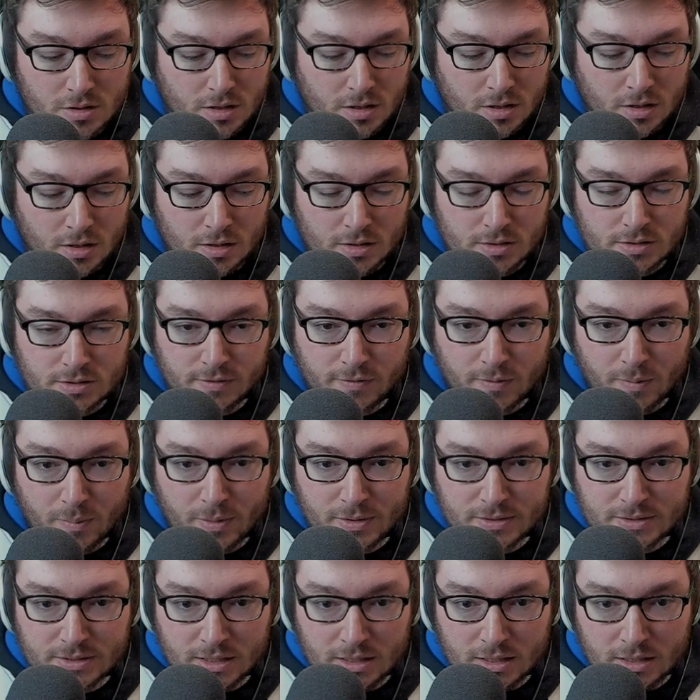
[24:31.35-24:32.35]
So if I
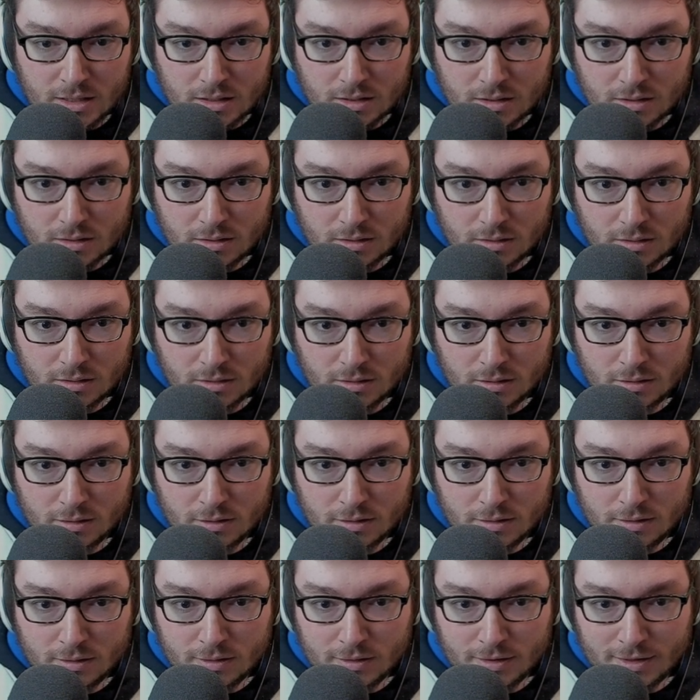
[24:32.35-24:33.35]
press E,
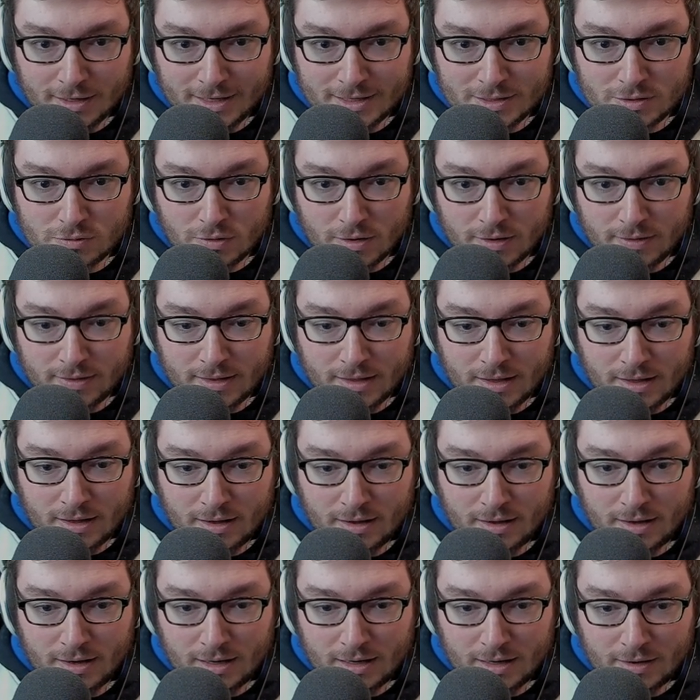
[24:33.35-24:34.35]
it's right
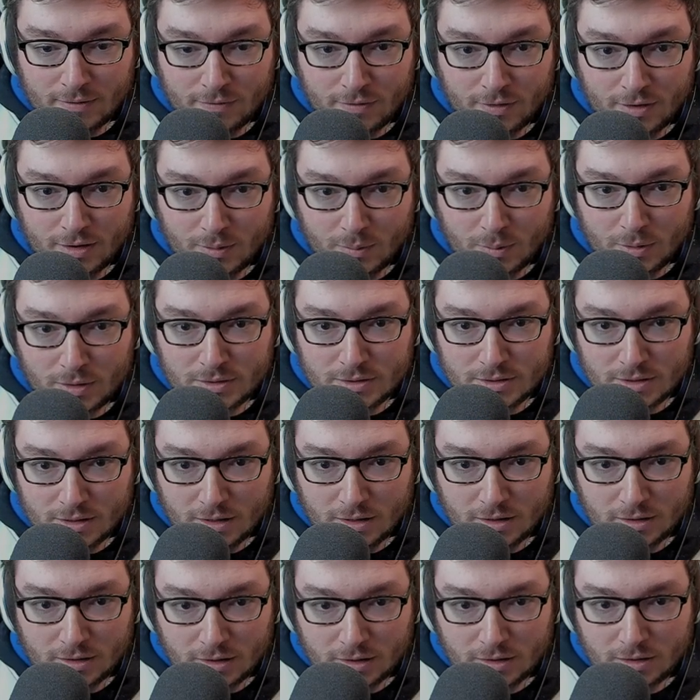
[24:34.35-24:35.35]
there, and if I were to,
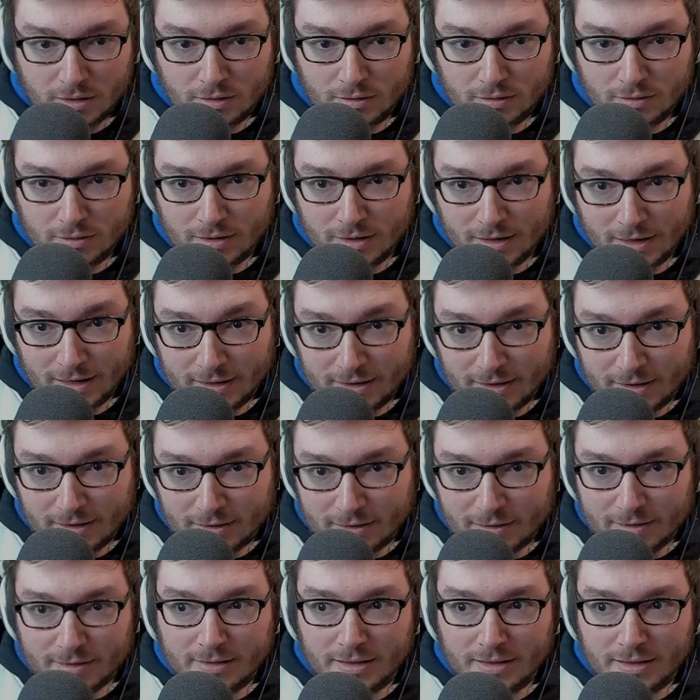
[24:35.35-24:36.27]
like, you know, click it,